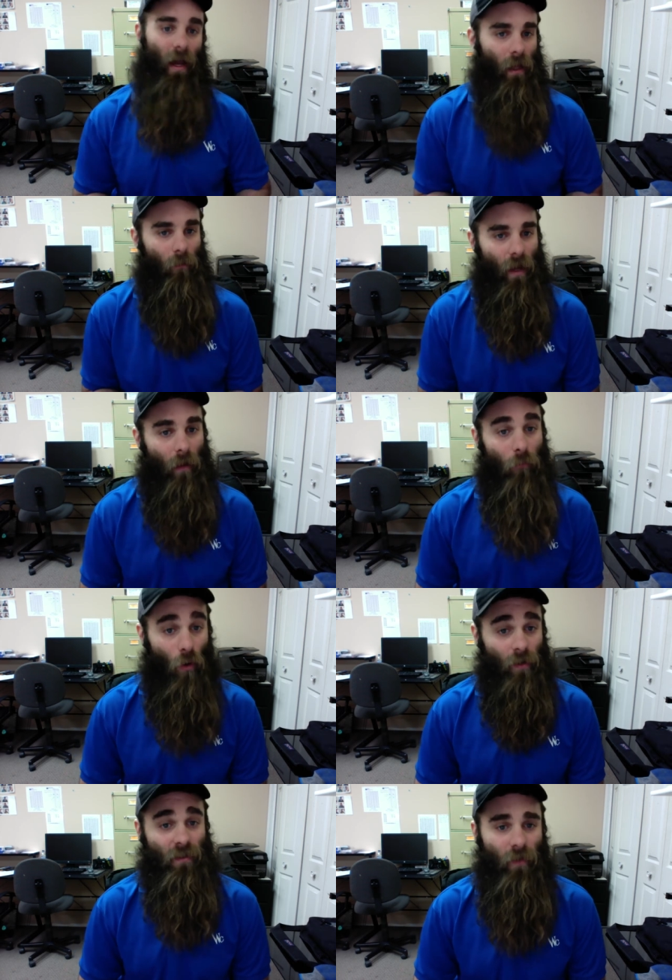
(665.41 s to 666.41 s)
I can make a
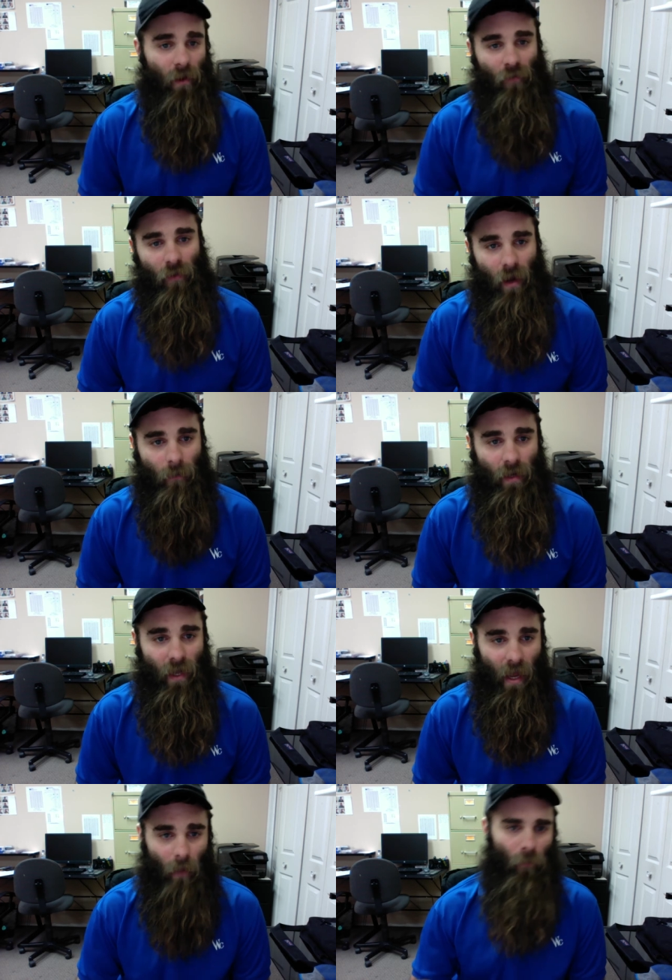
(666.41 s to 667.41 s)
Boris video for Company
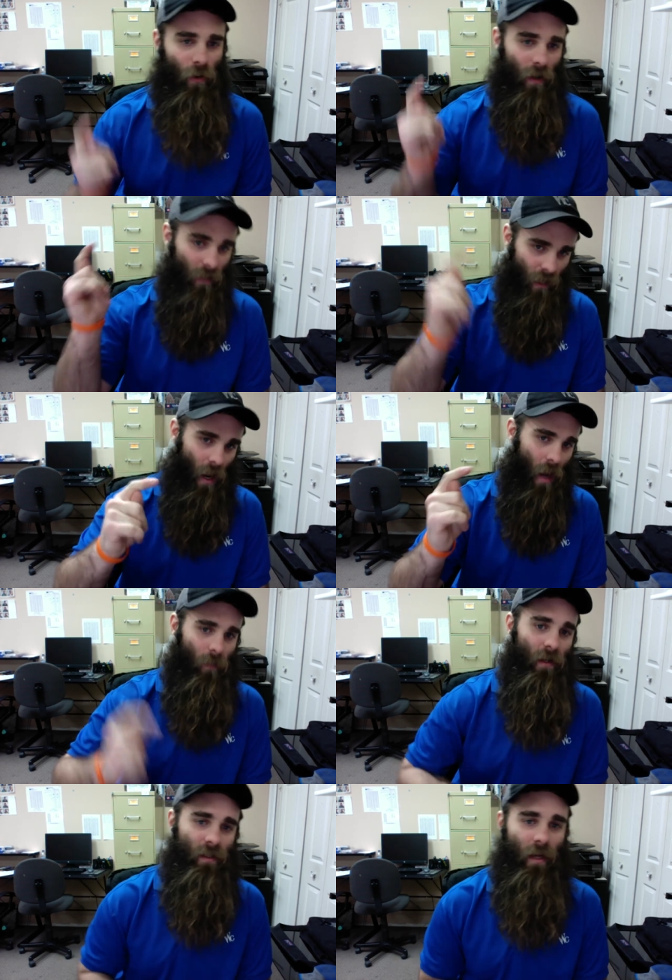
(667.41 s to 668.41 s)
Cam, put it in the
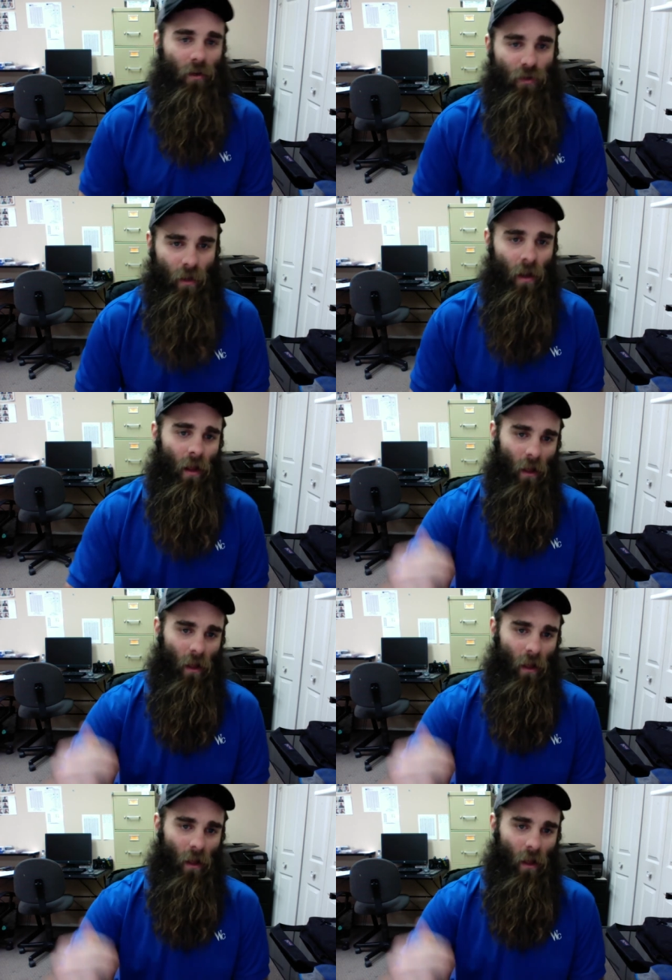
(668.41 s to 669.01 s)
comedy section,